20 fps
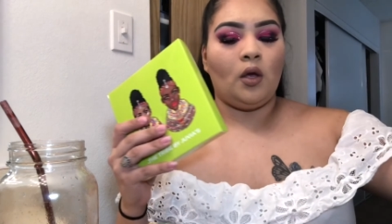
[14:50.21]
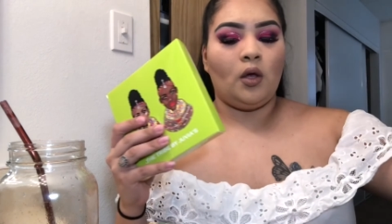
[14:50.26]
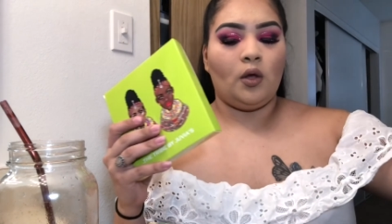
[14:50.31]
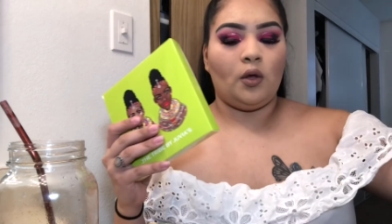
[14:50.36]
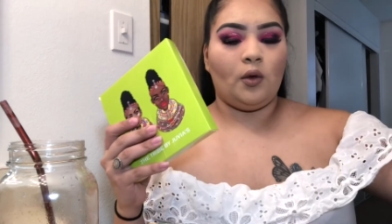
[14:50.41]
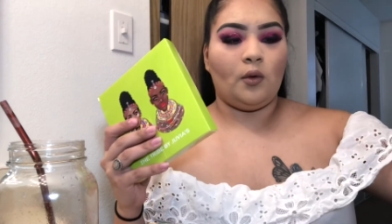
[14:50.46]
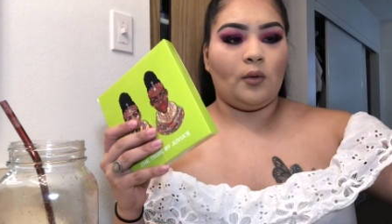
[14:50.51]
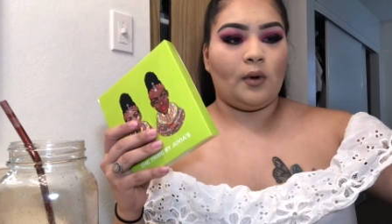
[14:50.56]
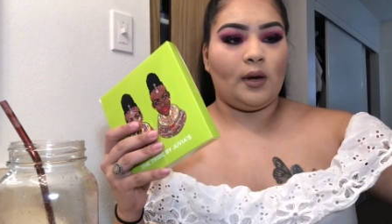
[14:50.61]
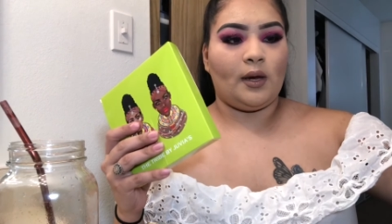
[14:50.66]

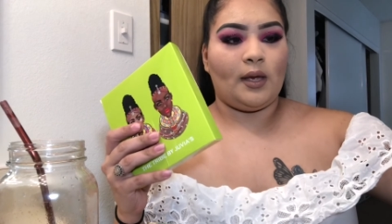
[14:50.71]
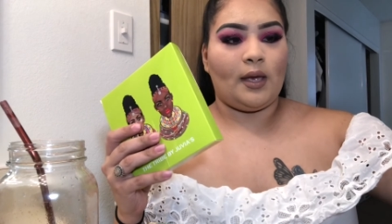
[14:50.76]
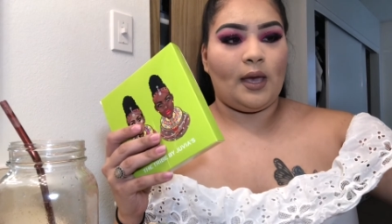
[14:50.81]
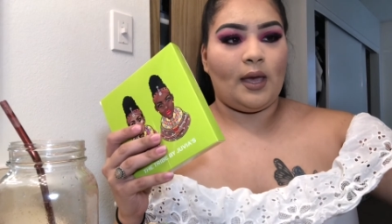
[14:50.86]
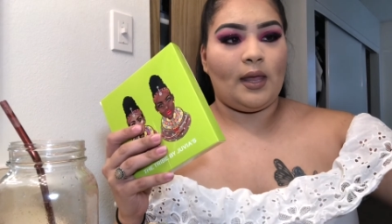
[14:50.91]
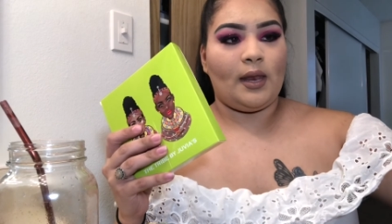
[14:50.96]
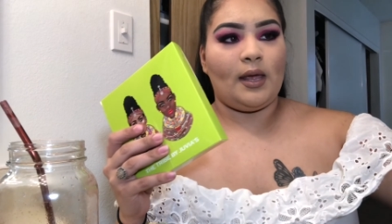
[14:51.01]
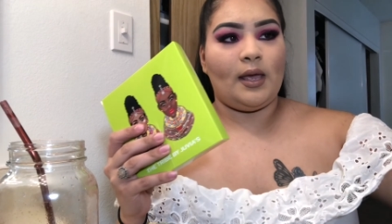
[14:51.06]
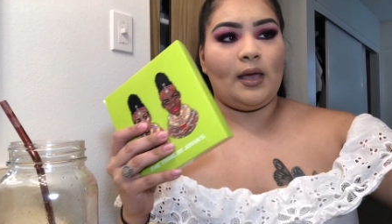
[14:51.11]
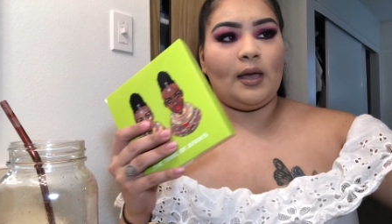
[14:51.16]
you are
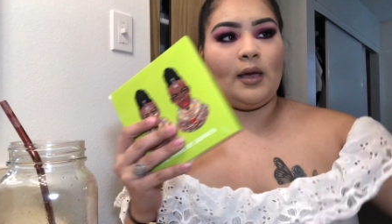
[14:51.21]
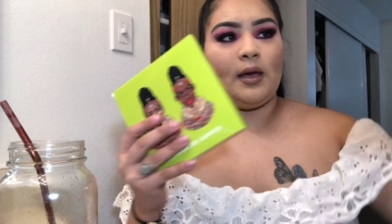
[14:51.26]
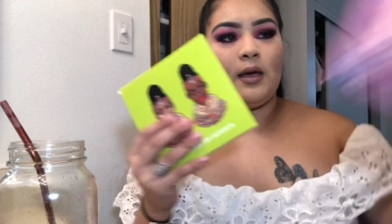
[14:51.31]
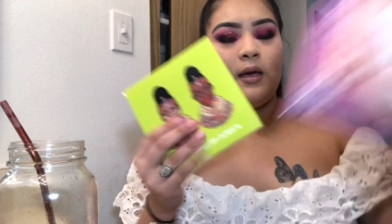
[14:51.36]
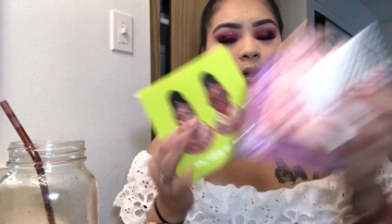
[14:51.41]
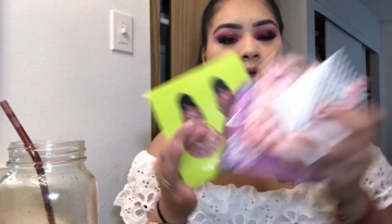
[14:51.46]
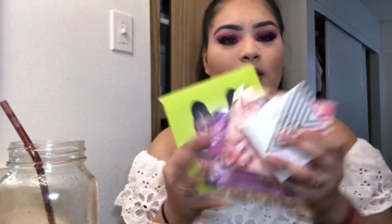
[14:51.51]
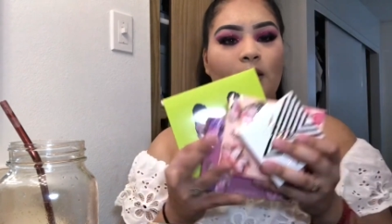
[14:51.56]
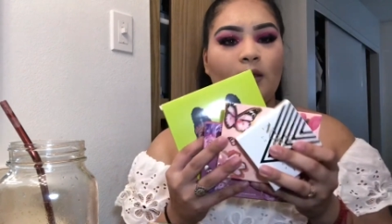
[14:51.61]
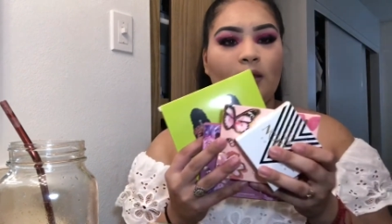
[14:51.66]
getting
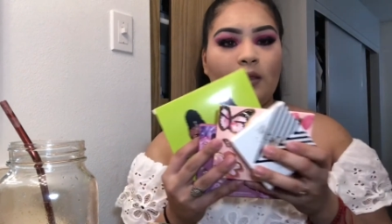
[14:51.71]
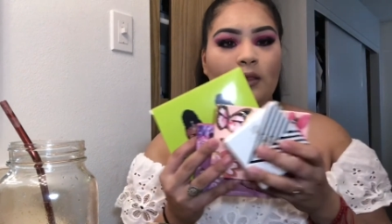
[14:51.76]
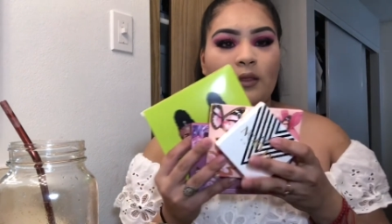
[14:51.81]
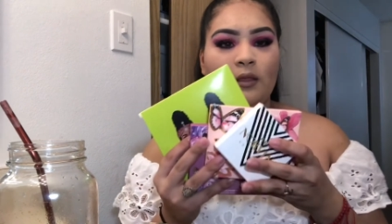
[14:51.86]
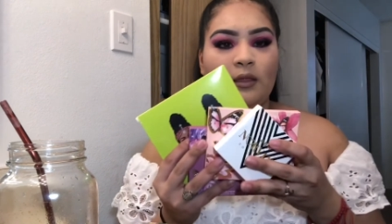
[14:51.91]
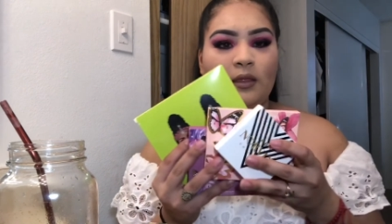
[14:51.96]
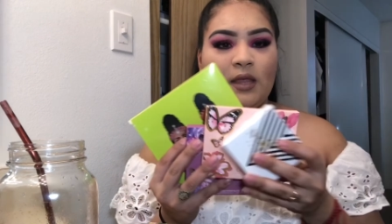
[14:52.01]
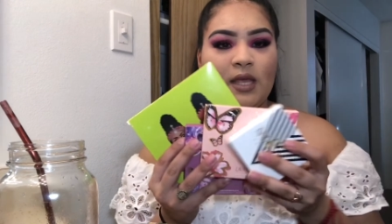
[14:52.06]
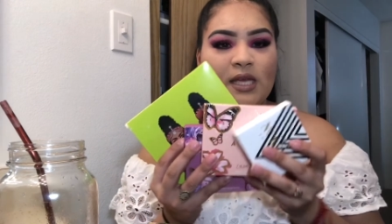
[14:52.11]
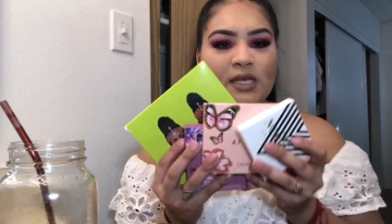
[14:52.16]

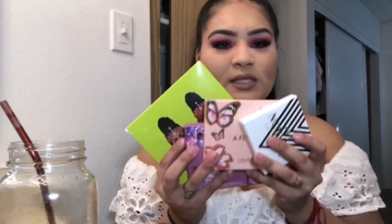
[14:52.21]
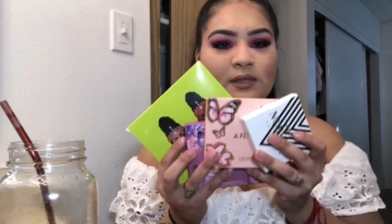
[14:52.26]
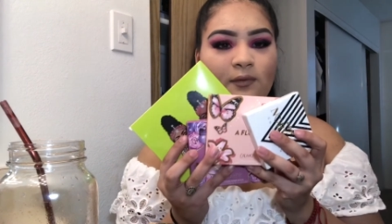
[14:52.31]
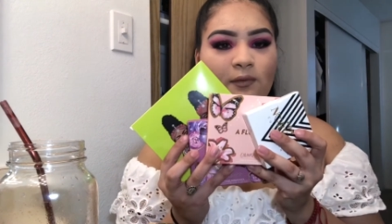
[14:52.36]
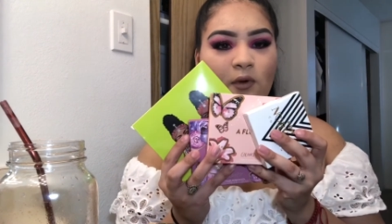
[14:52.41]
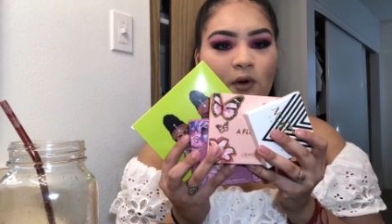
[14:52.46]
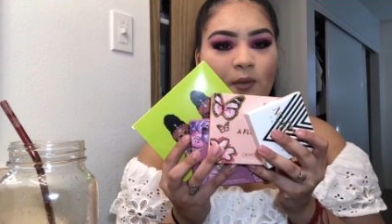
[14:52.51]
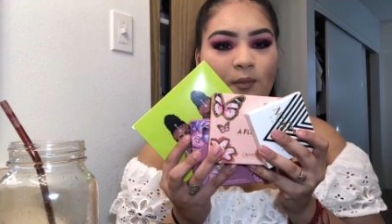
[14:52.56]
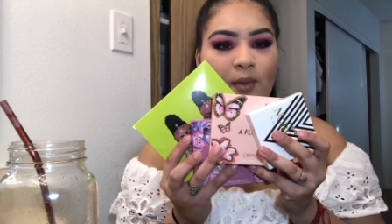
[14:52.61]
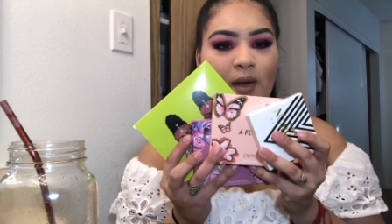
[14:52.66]
these
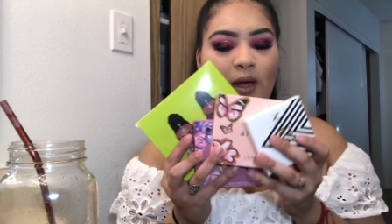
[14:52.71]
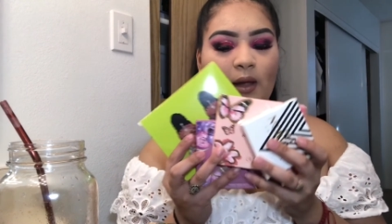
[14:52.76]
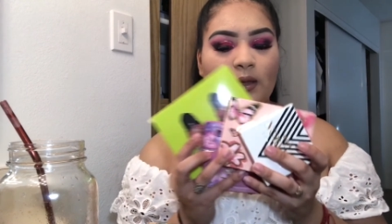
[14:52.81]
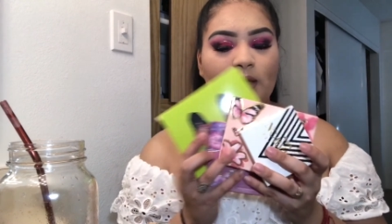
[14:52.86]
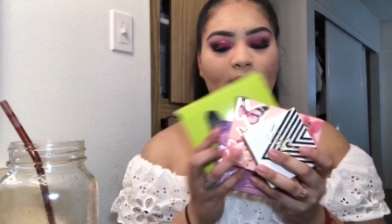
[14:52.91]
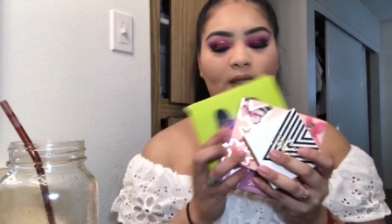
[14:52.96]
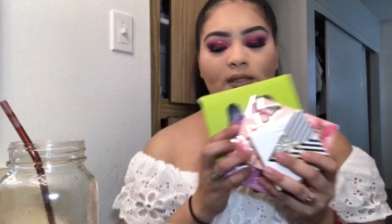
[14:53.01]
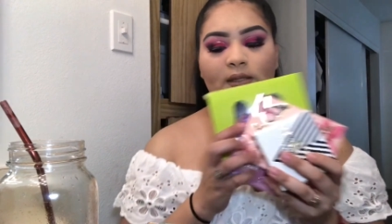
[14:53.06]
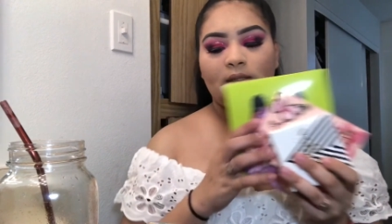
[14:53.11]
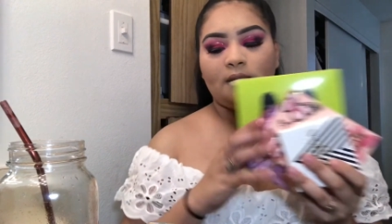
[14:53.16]
four
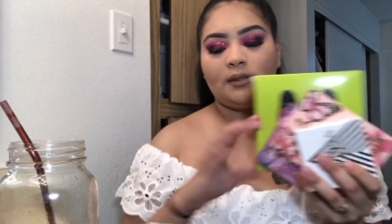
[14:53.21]
palettes.